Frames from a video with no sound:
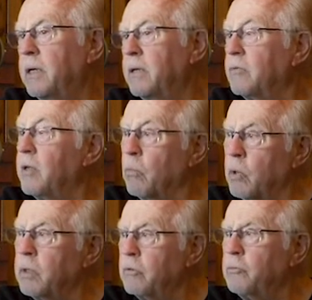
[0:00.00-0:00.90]
is that
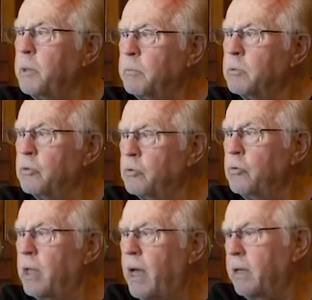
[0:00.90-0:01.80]
when those people
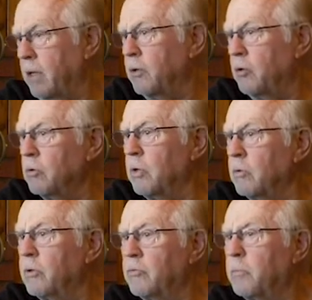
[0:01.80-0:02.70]
do that, and you'll know
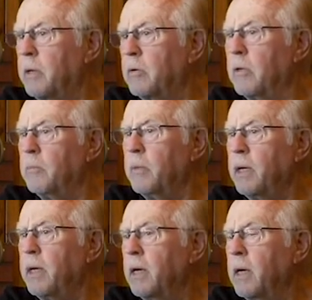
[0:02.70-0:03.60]
this better than me,